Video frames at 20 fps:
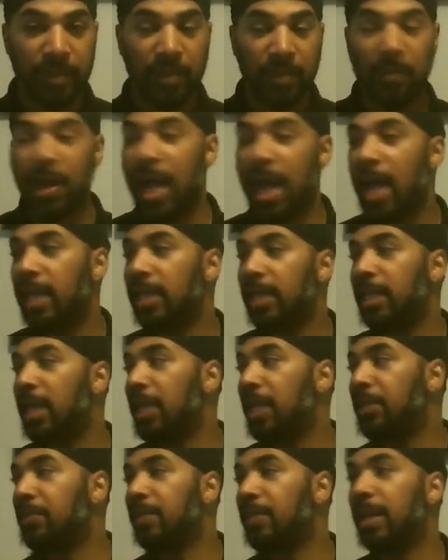Well, how can
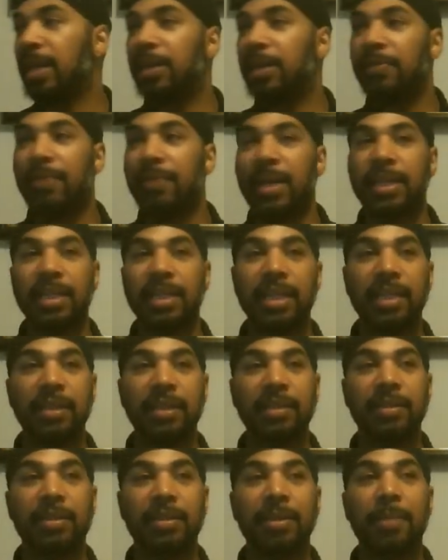I do that if I need
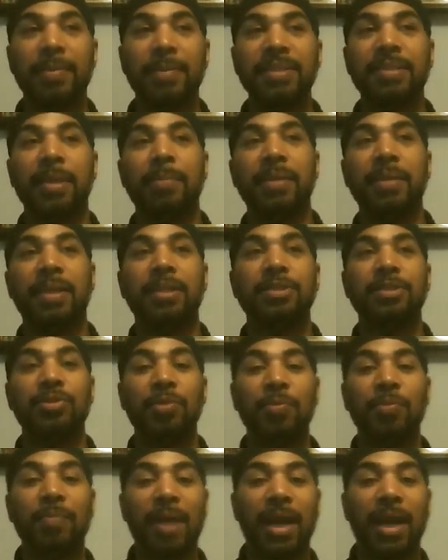lifting up? He said, because
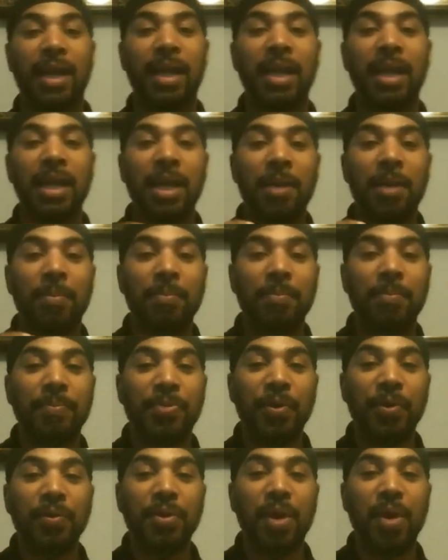
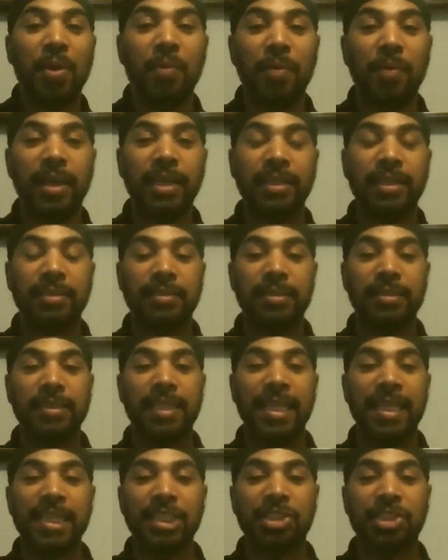through your weaknesses,
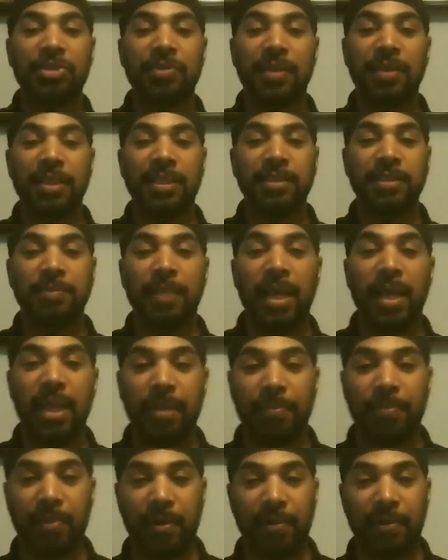his strength is
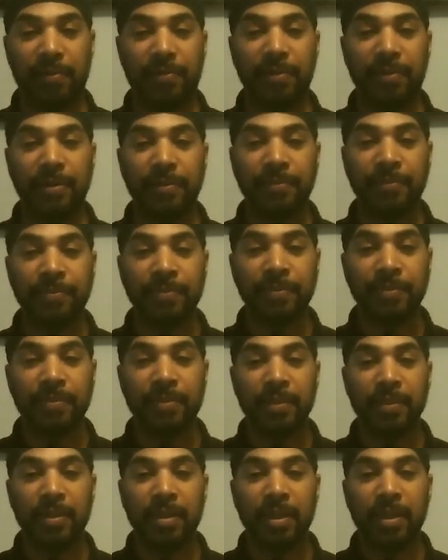made perfect.
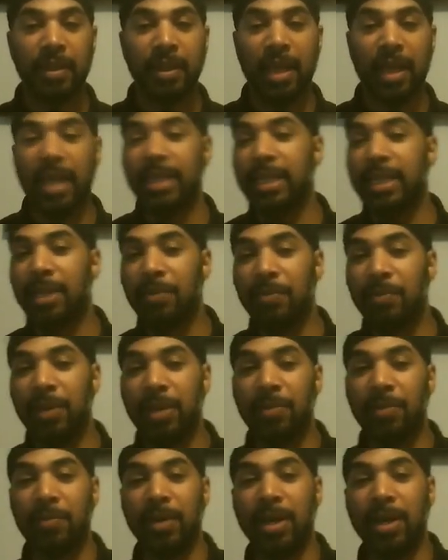Hallelujah. And then
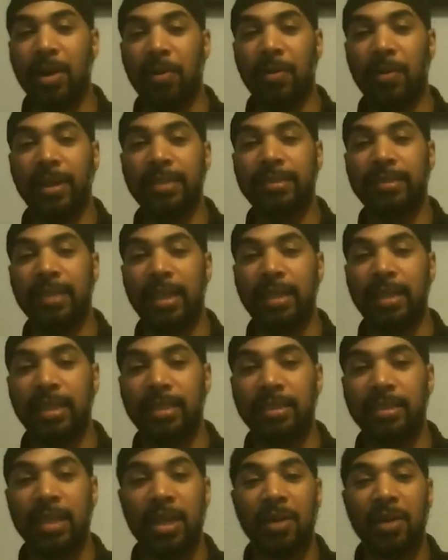we always say
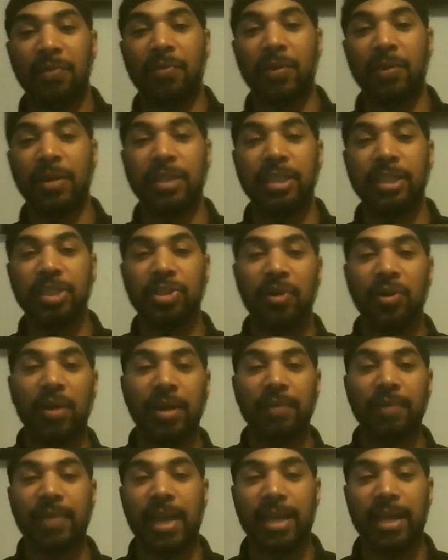this, for the
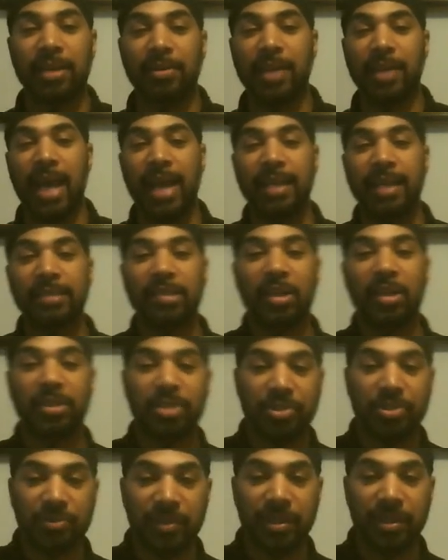joy of Adonai is our
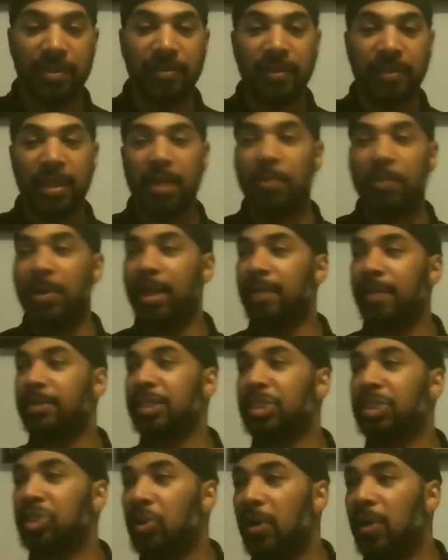strength. Well,
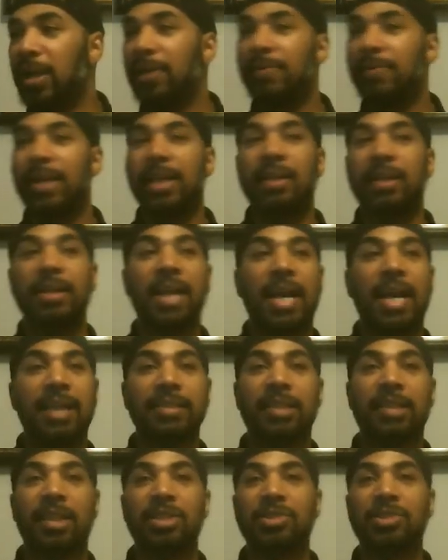the joy of Adonai
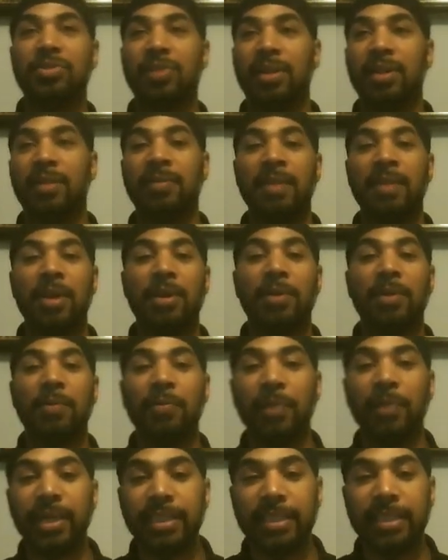is our strength.
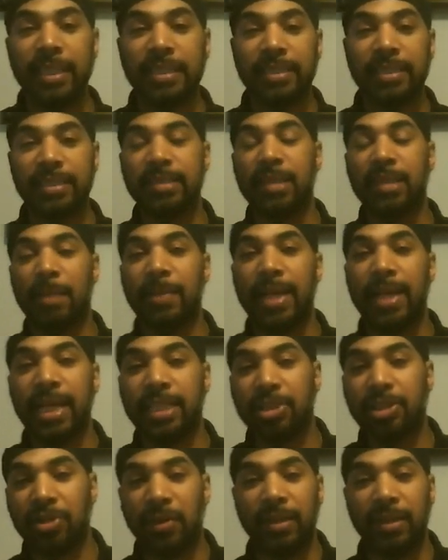Reach into some of
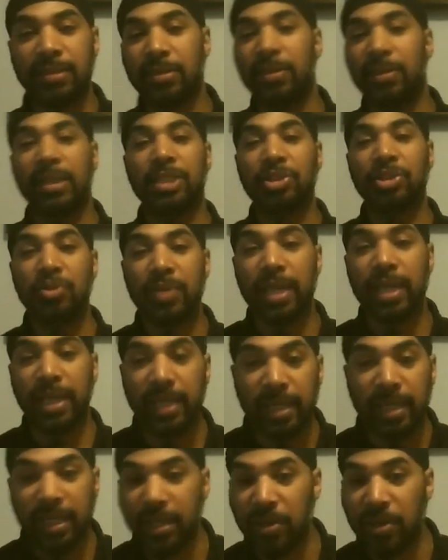that joy so that you
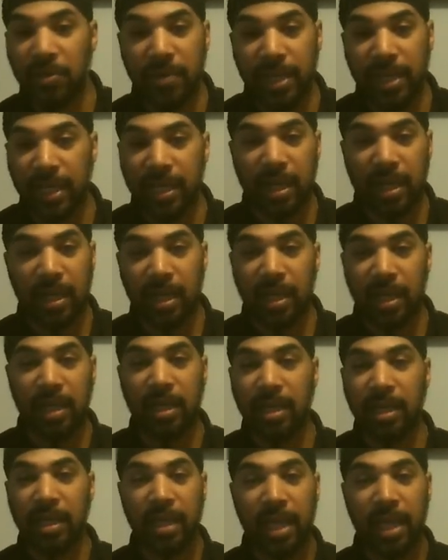can
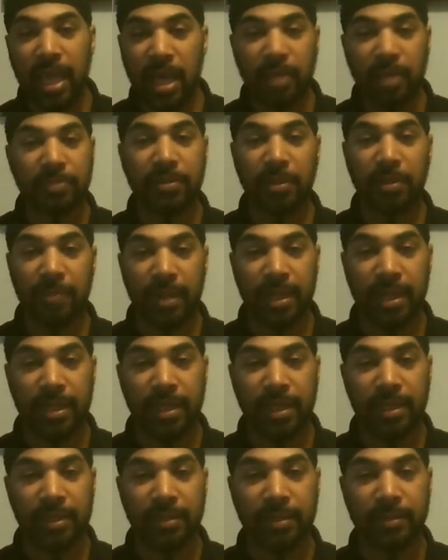help
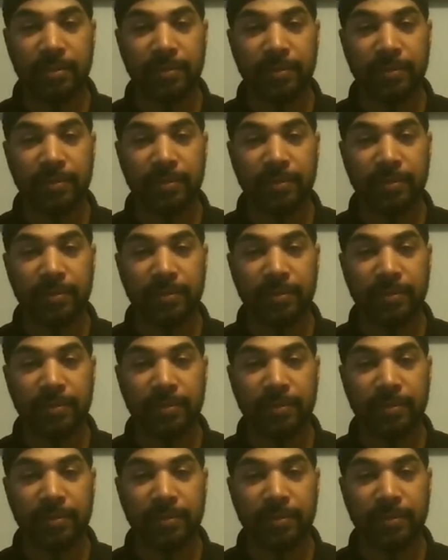somebody else.